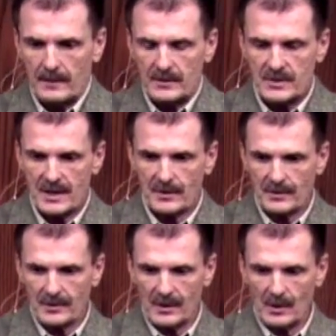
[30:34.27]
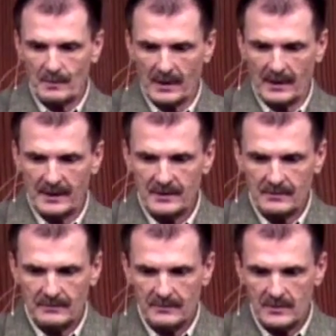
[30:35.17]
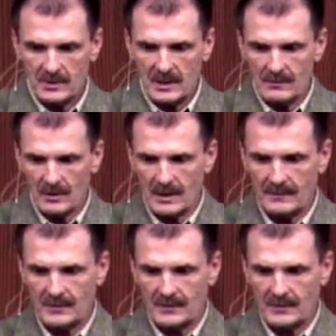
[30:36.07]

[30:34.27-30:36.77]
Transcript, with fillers: Sent her to the Hope Line. She gave her life